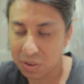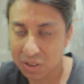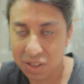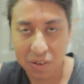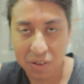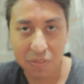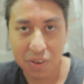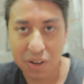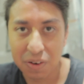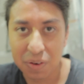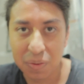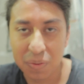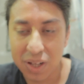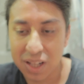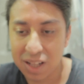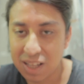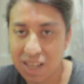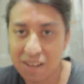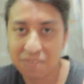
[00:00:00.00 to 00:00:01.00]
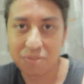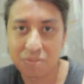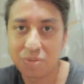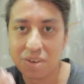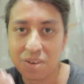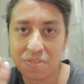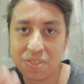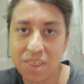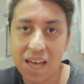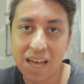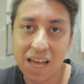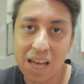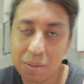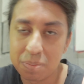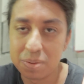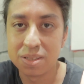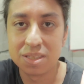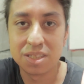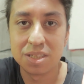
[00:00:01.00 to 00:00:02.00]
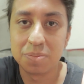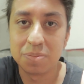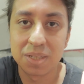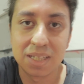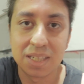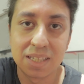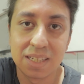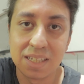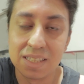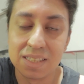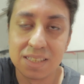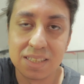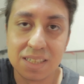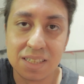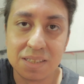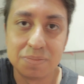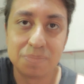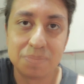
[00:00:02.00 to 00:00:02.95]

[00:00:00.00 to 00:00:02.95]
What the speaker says: working very well if that happened to me. And